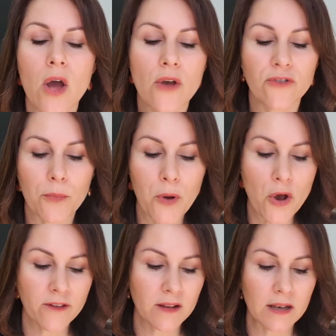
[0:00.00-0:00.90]
So
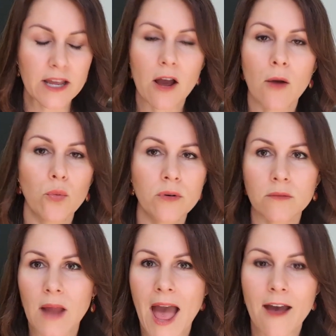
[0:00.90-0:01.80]
personally, I
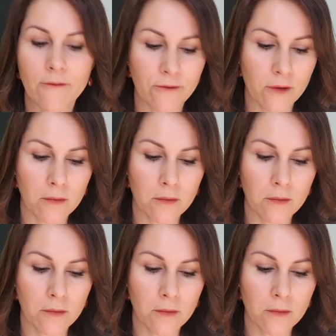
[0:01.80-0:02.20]
wouldn't have